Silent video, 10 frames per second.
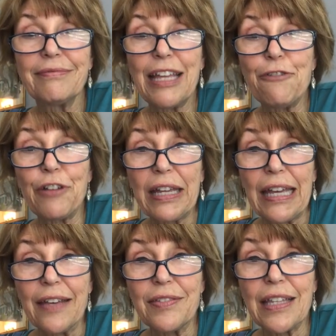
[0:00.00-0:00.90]
He
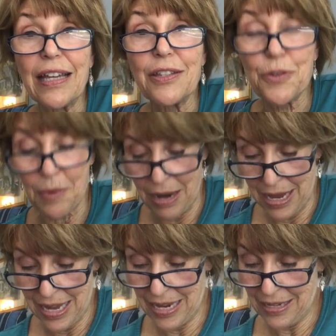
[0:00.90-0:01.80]
forgives us,
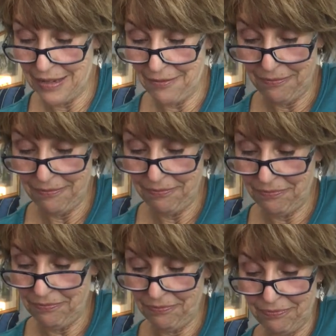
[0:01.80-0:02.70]
right?
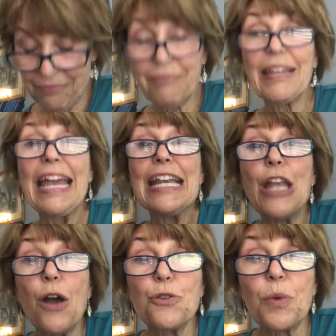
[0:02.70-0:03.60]
He
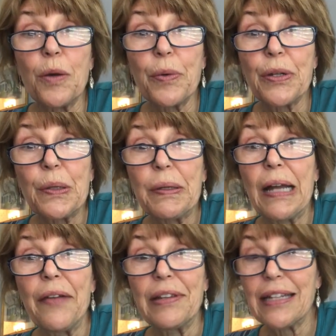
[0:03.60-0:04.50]
knows what we're doing
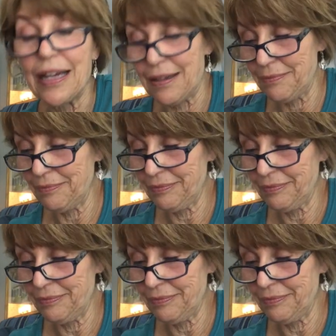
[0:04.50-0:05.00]
all the time.